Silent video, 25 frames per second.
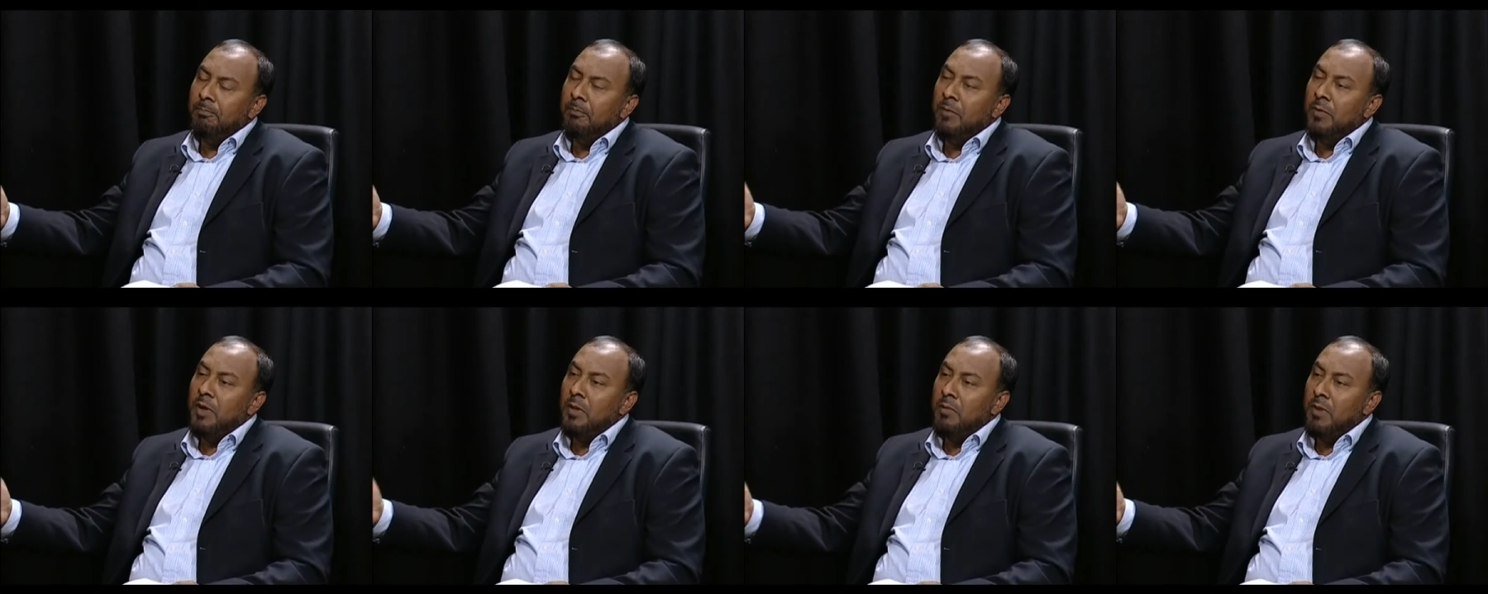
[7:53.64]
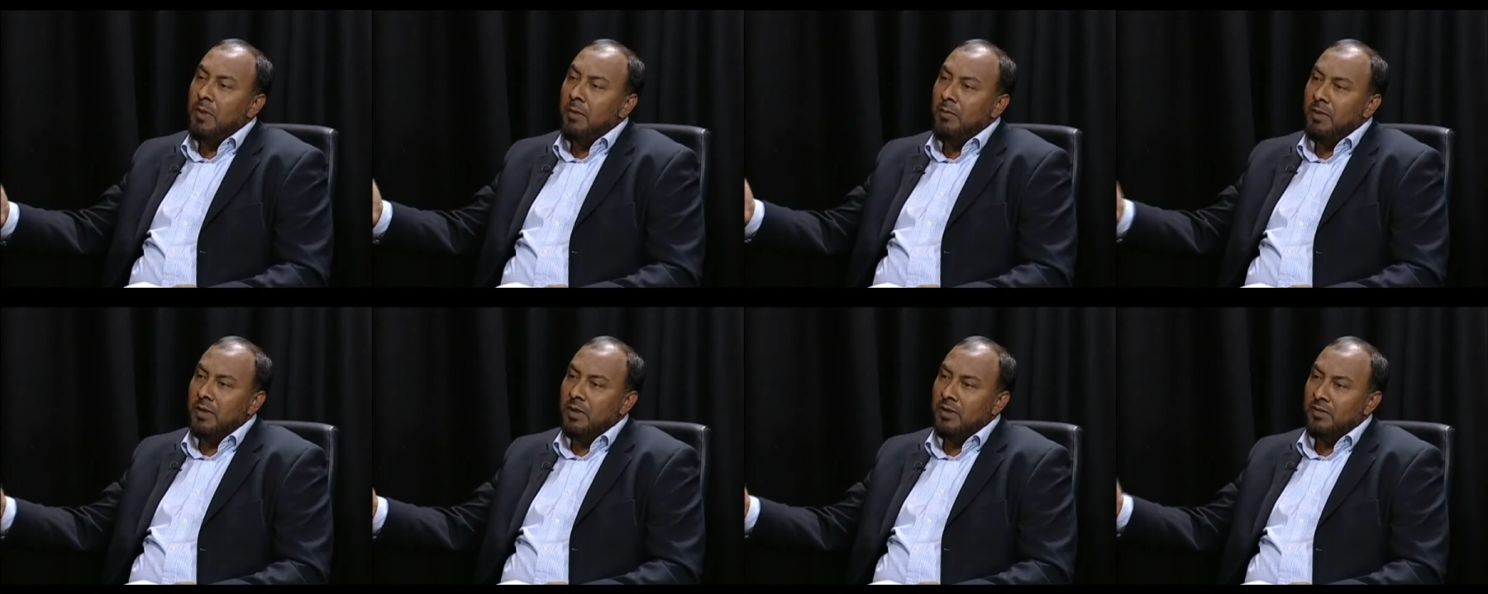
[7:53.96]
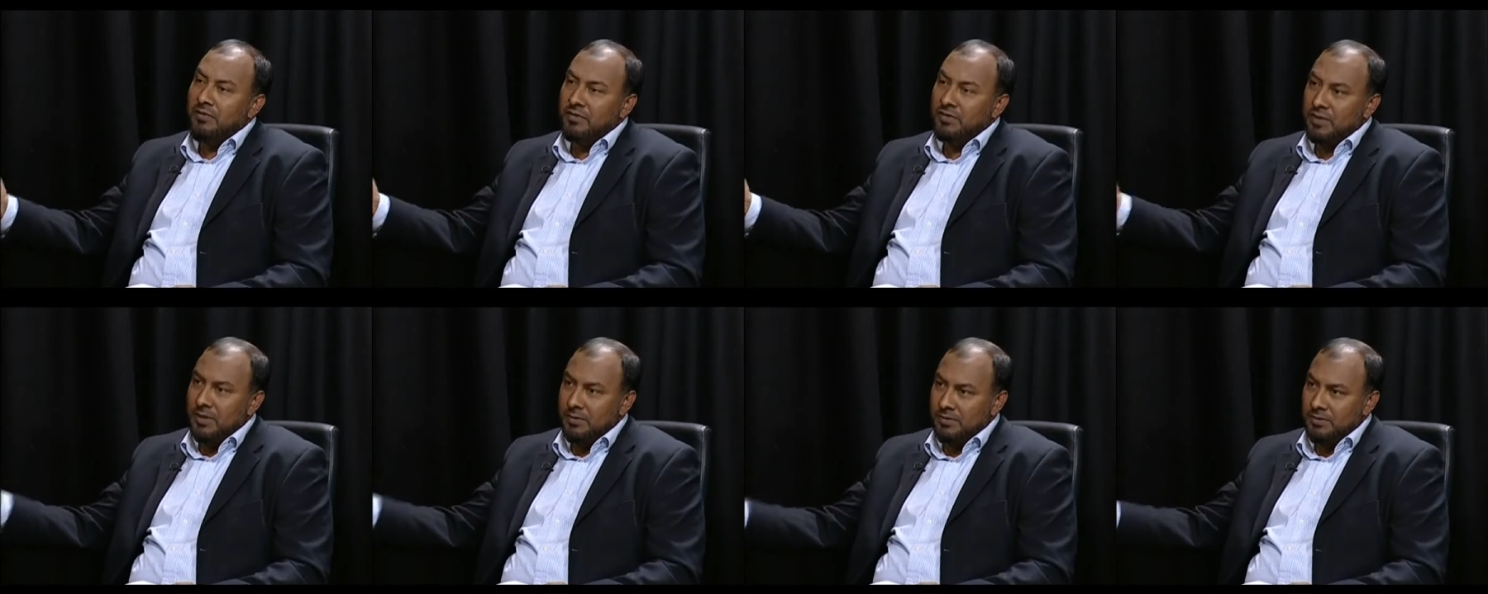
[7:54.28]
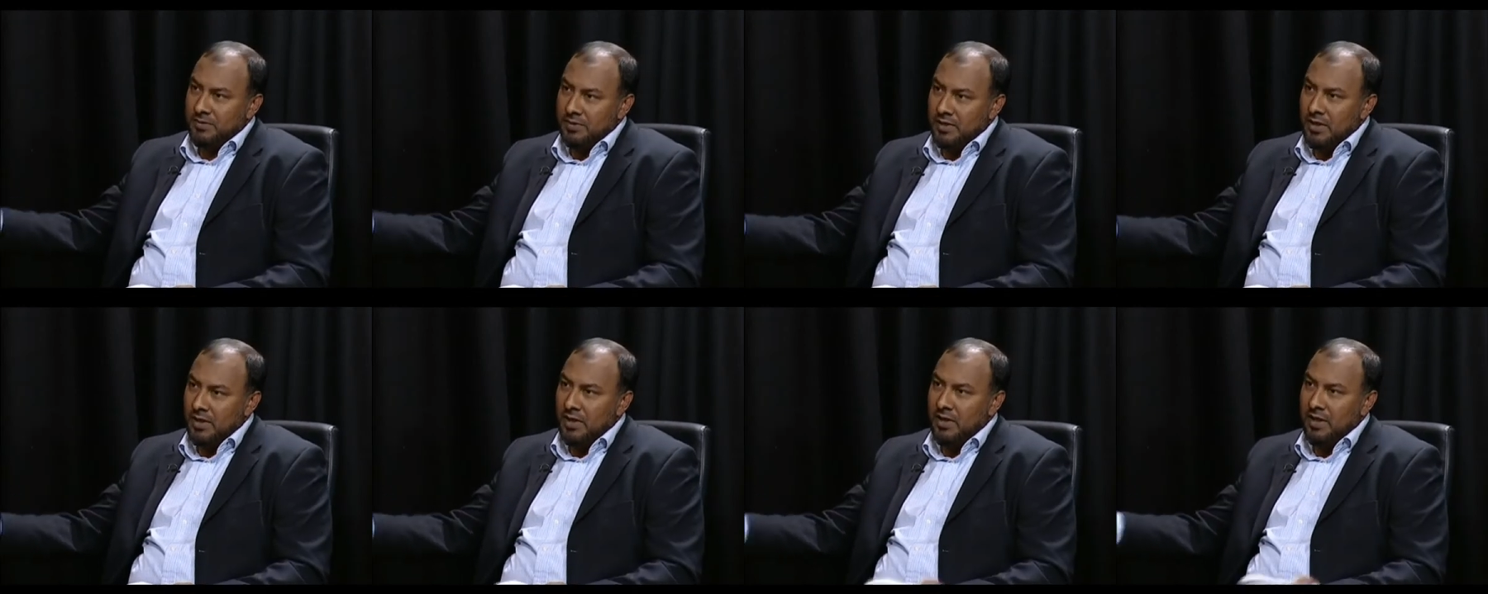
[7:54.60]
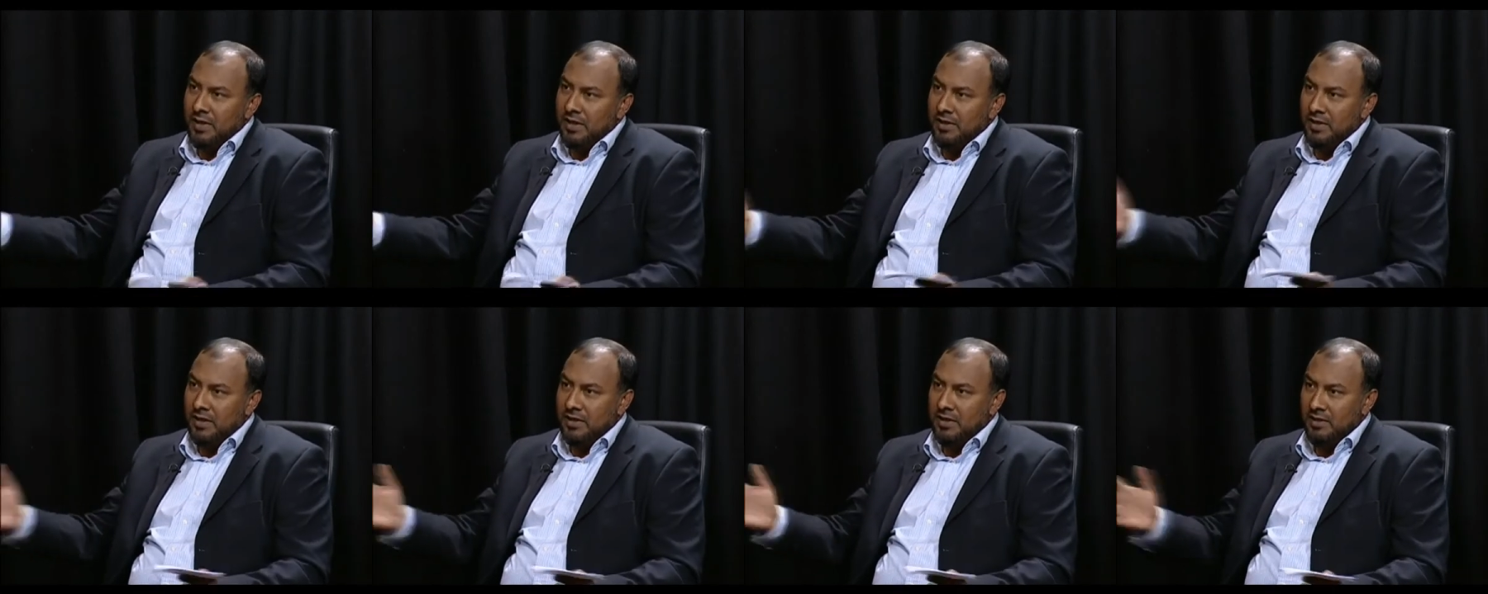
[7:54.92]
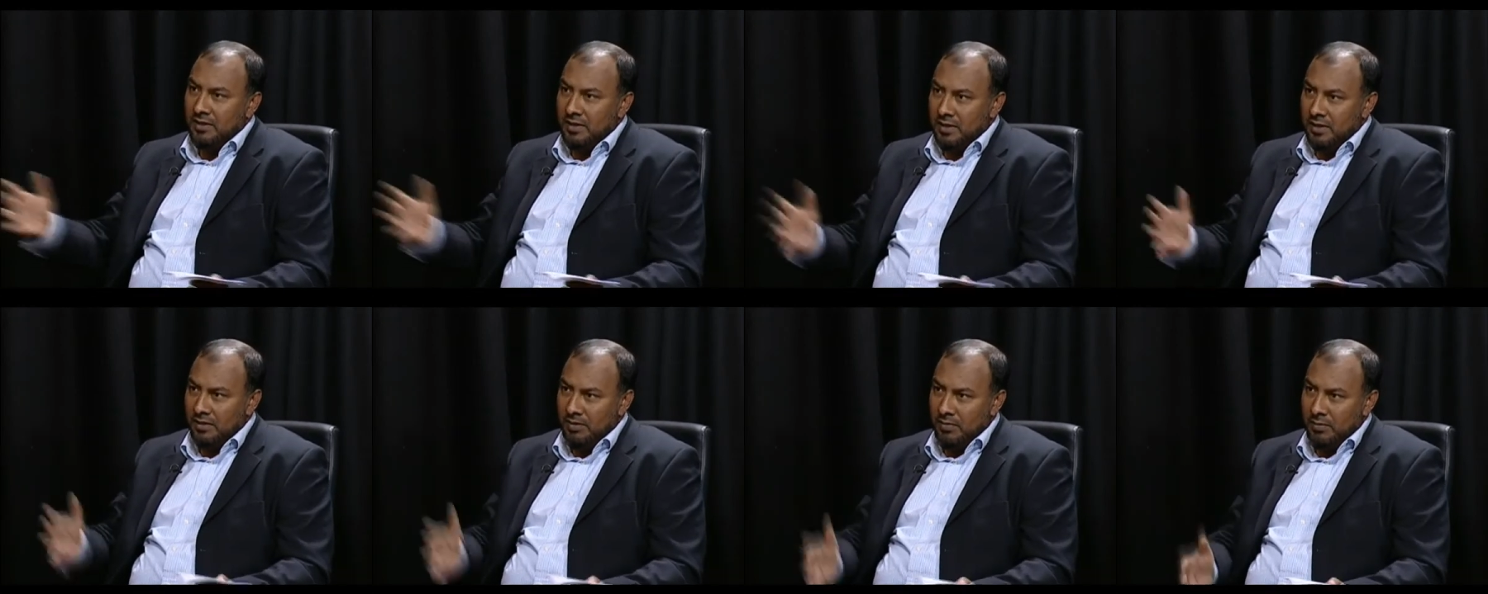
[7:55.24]
Republic of Srpska and
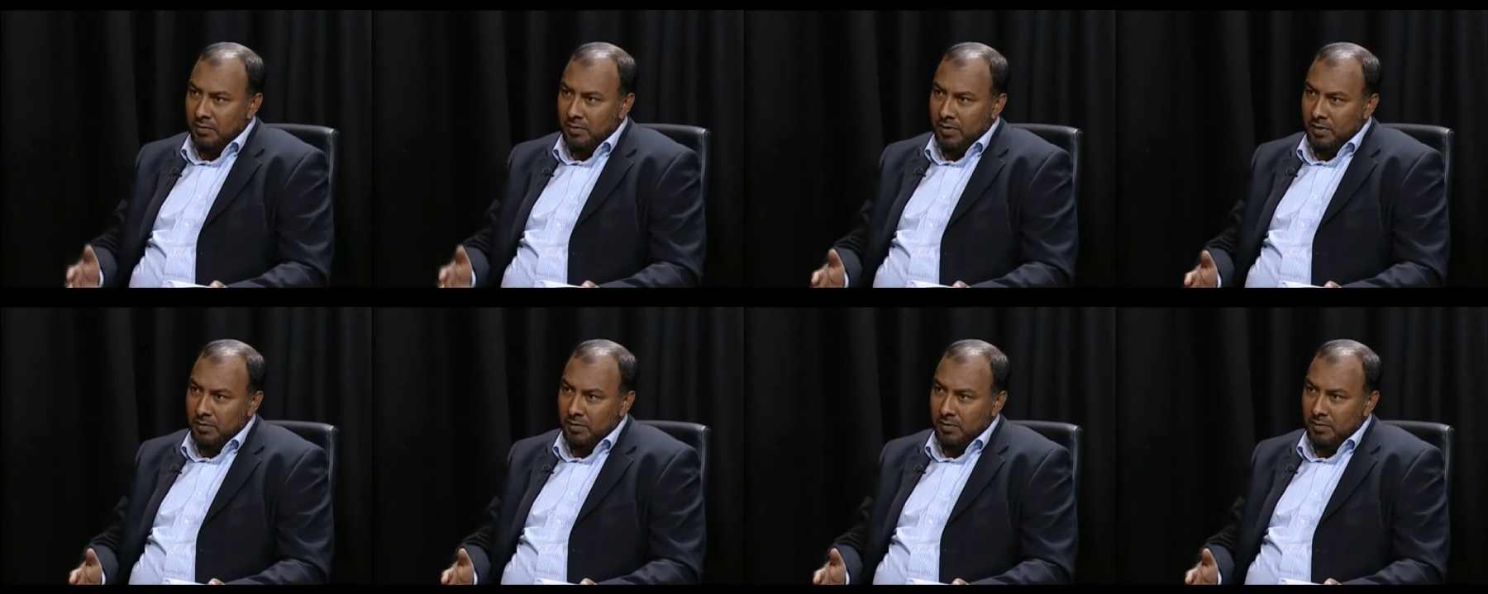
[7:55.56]
then the